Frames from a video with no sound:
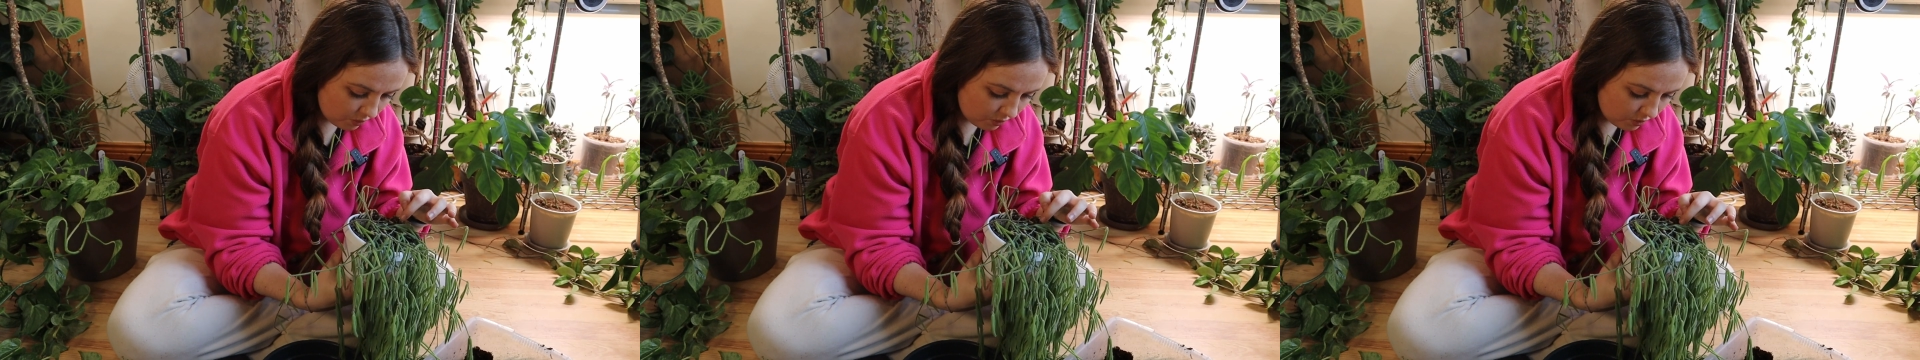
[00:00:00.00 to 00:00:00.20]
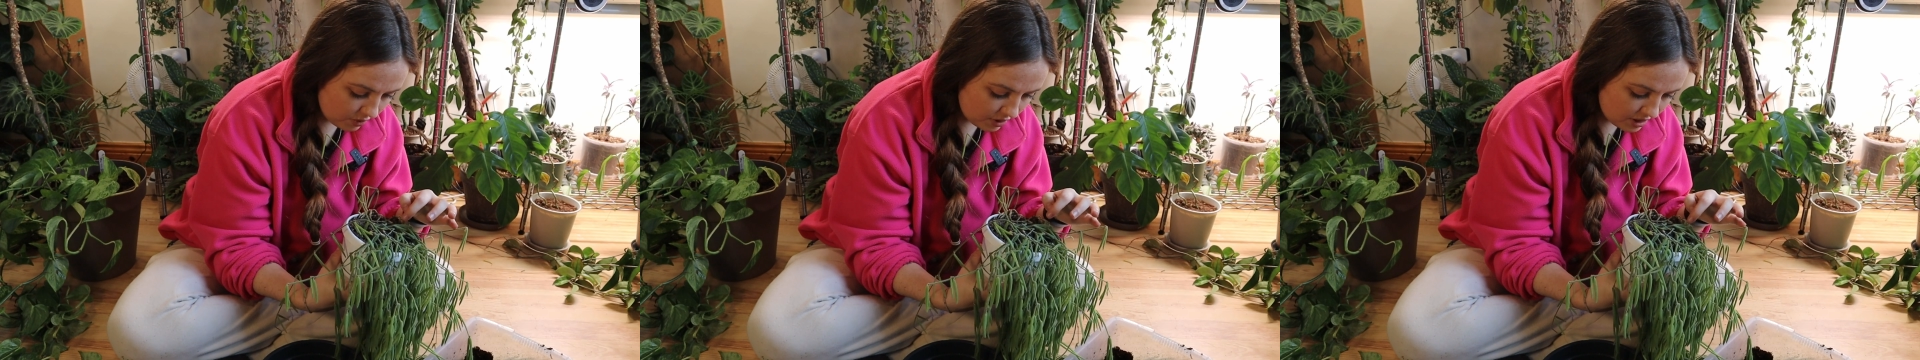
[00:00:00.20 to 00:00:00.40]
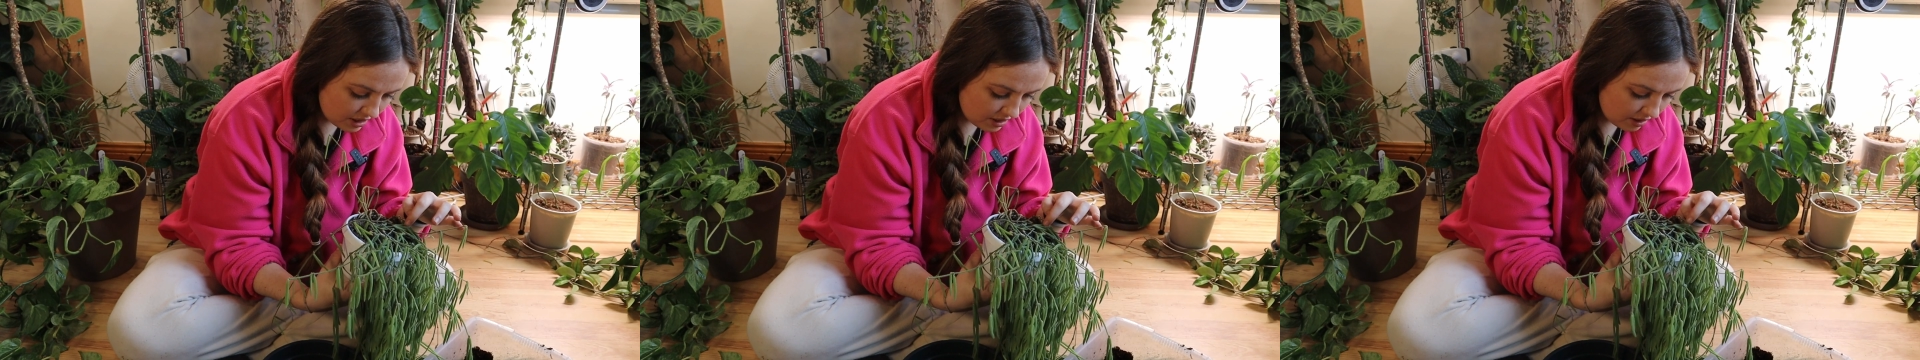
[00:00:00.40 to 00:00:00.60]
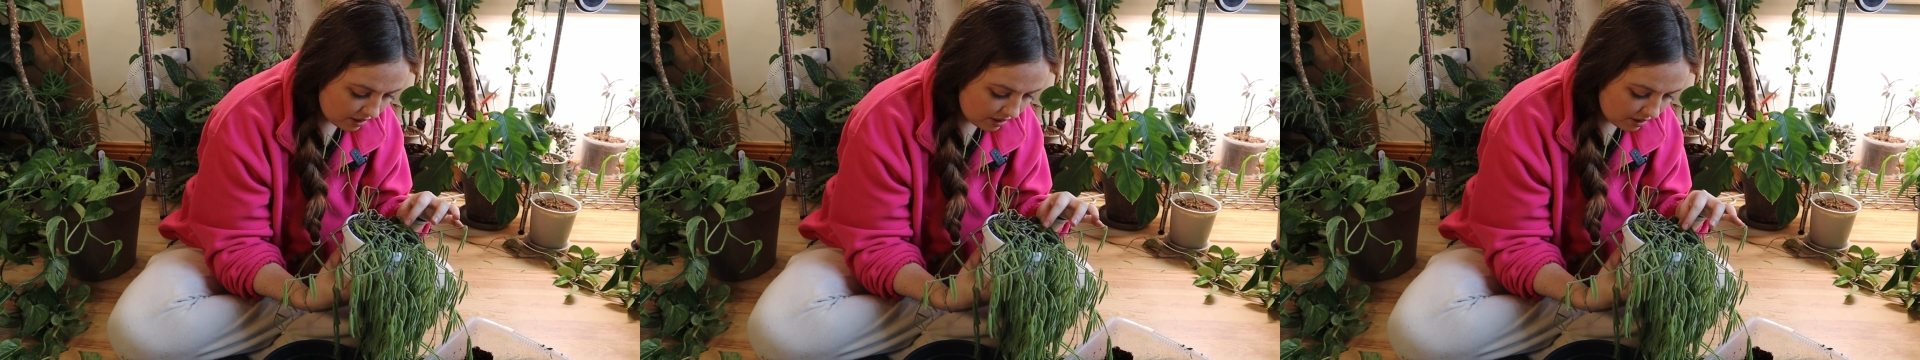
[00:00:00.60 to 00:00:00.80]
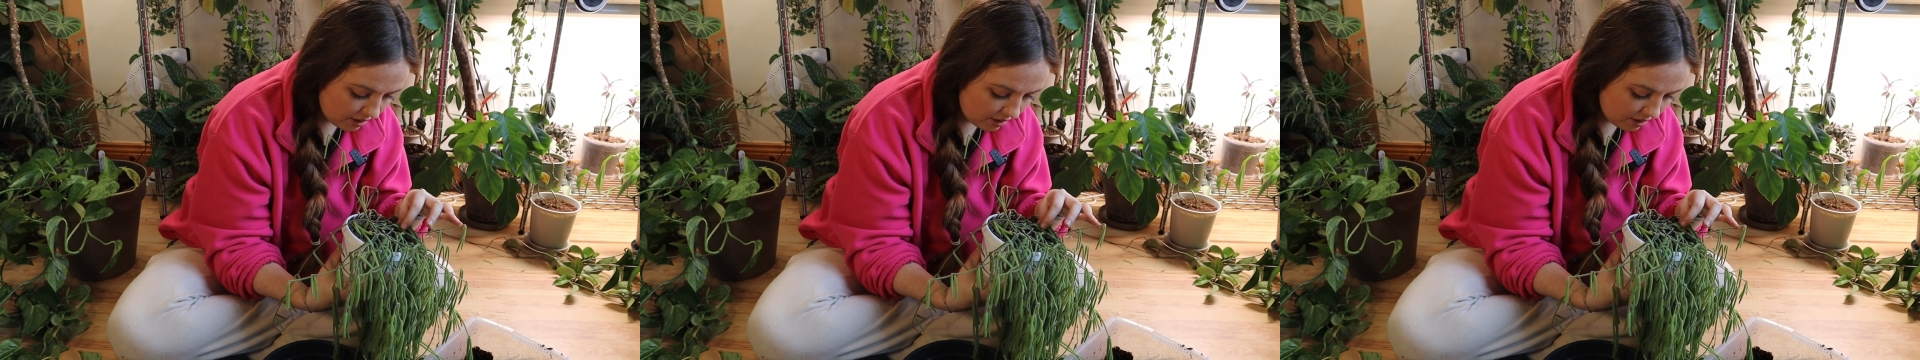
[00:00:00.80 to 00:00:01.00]

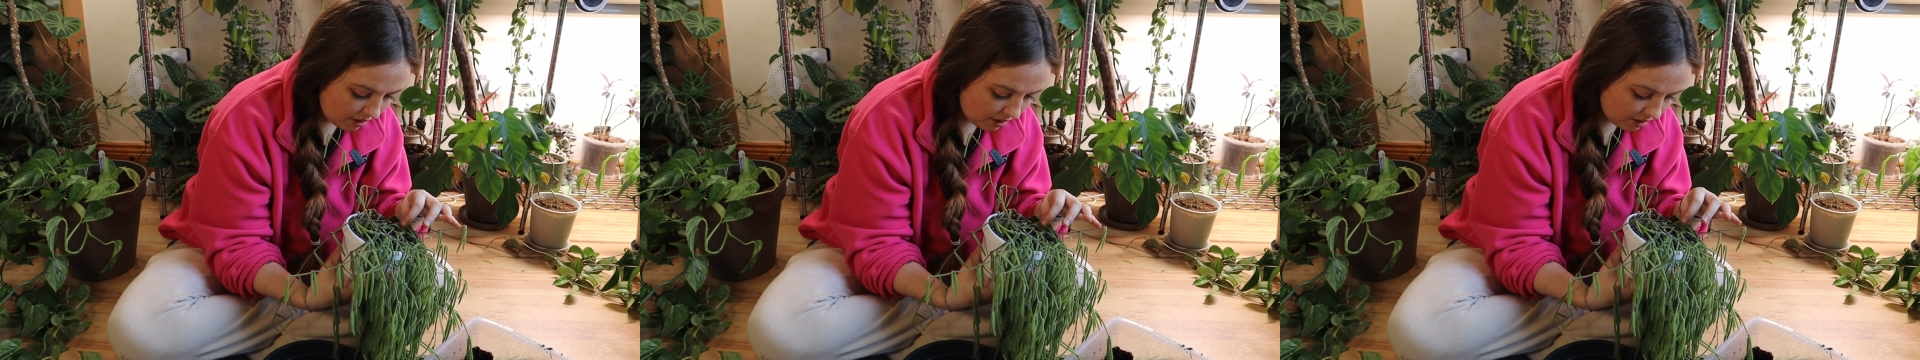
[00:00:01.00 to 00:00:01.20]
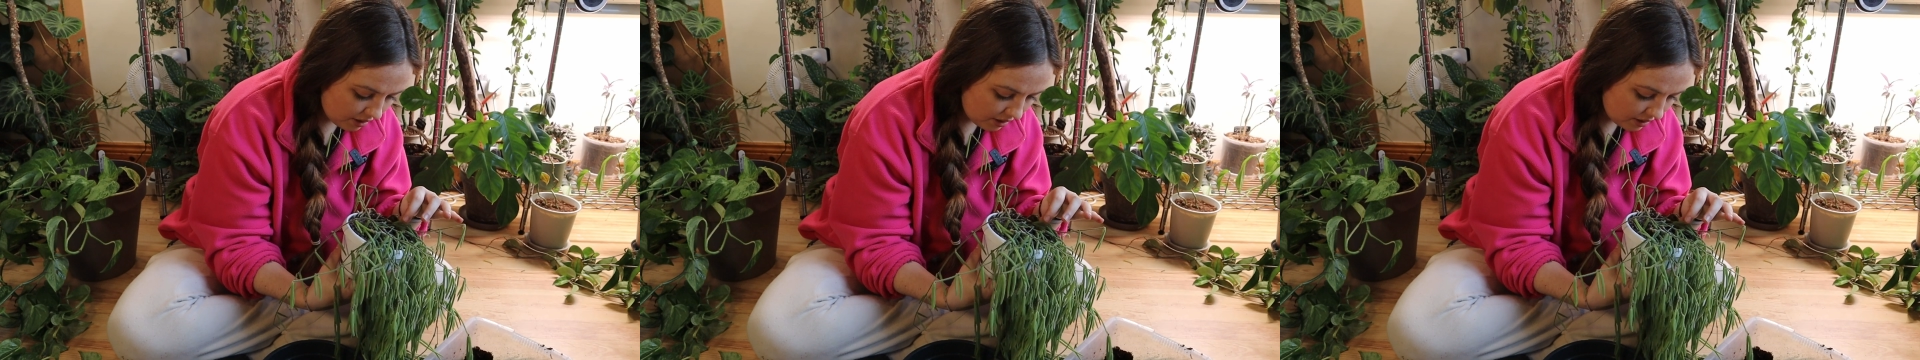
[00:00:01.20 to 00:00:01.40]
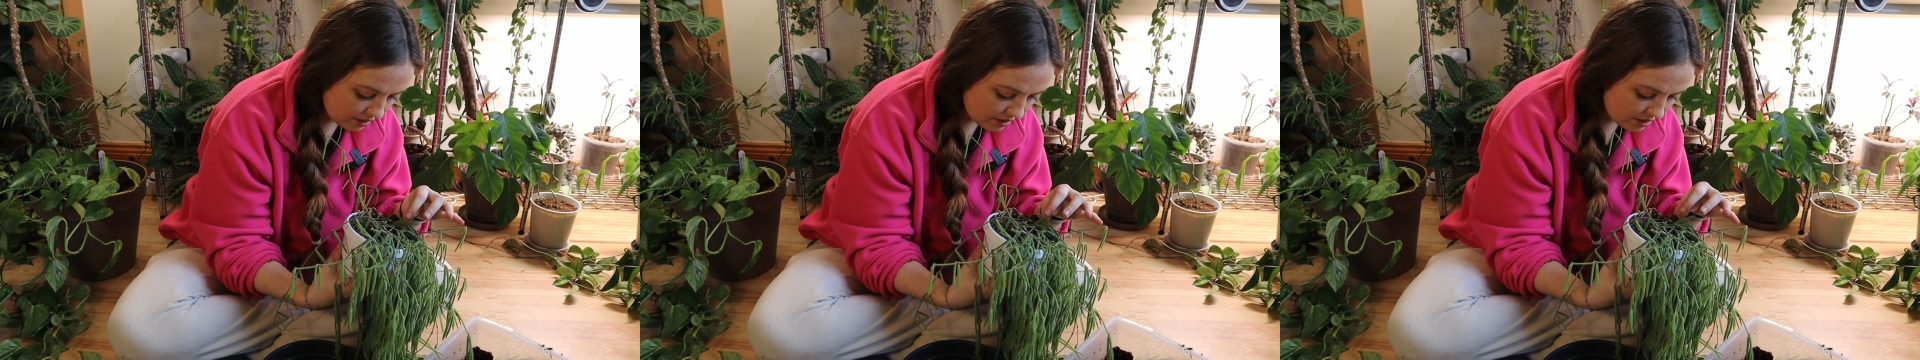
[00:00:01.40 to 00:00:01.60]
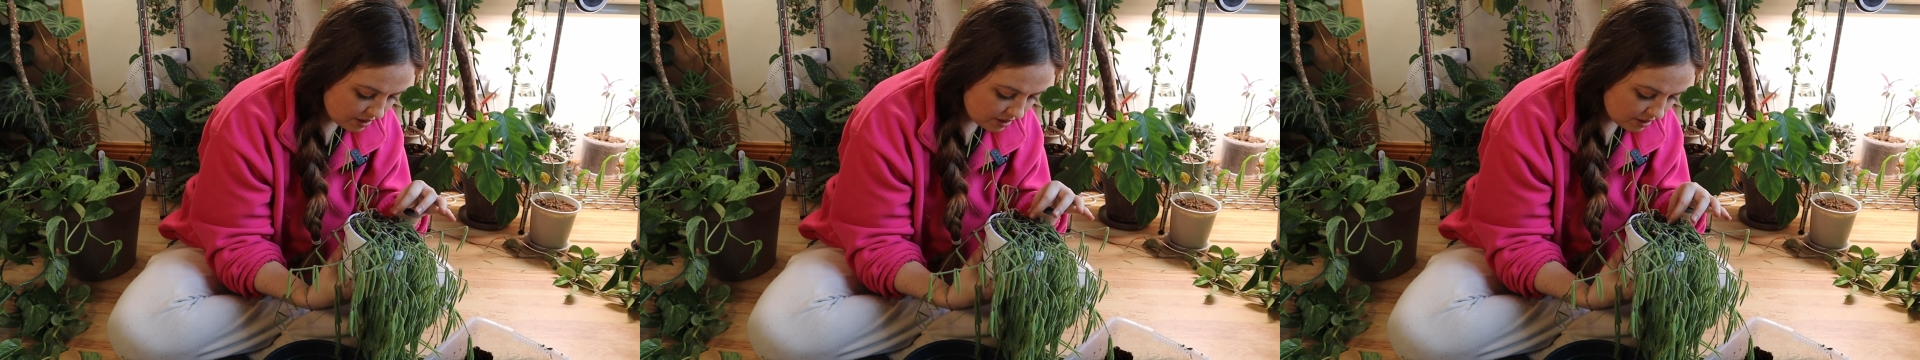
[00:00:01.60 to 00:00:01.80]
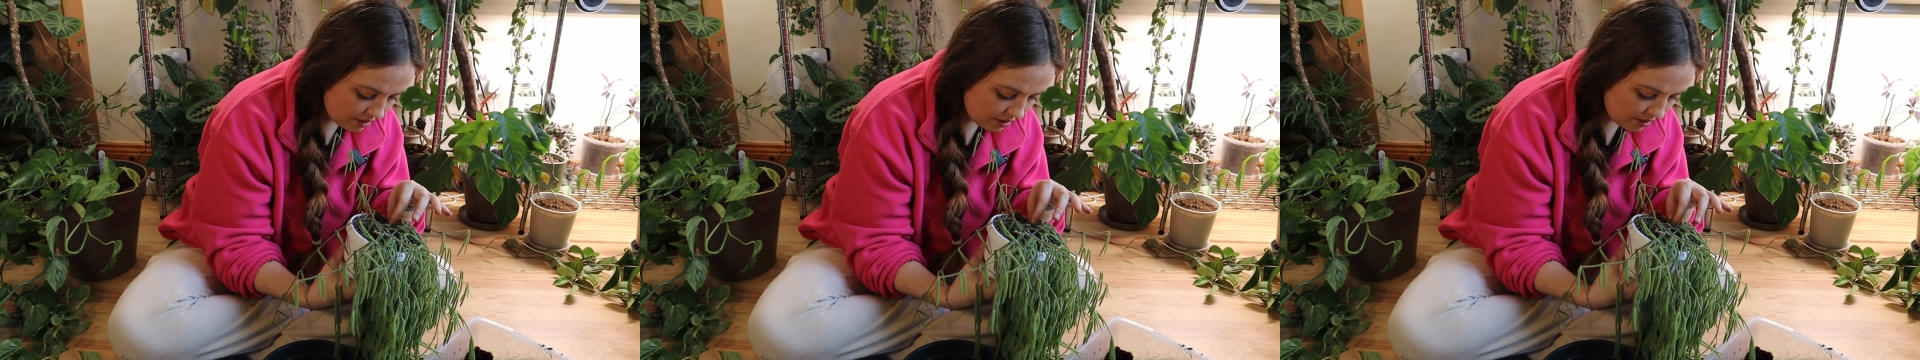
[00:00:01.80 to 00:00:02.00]
woody, hard